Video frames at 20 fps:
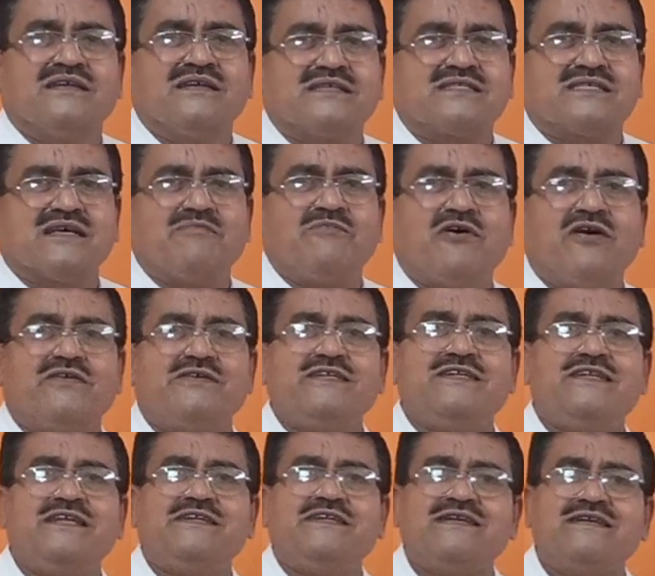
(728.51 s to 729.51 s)

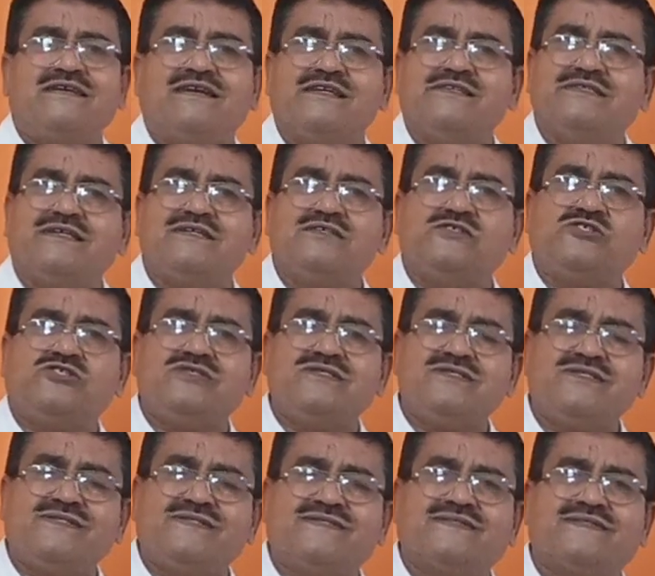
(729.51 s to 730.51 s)
Subordinating
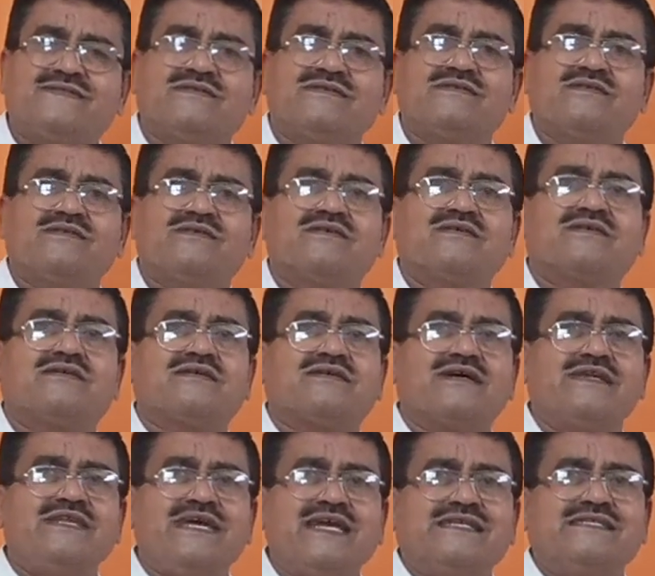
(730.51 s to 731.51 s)
conjunctions
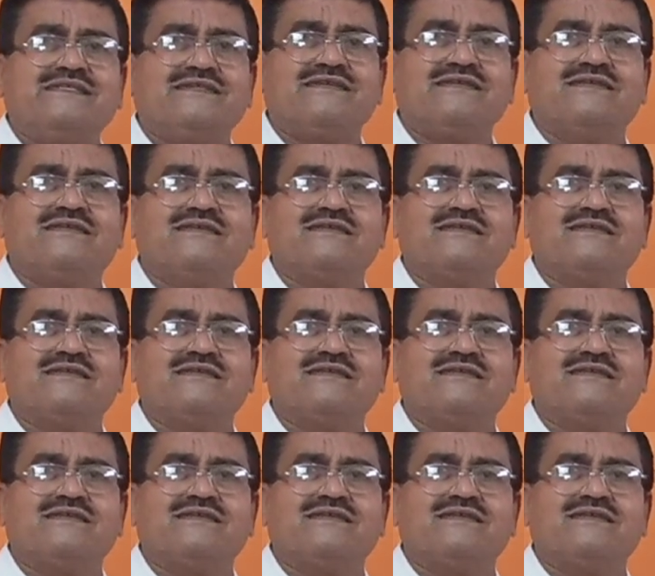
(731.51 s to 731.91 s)
connect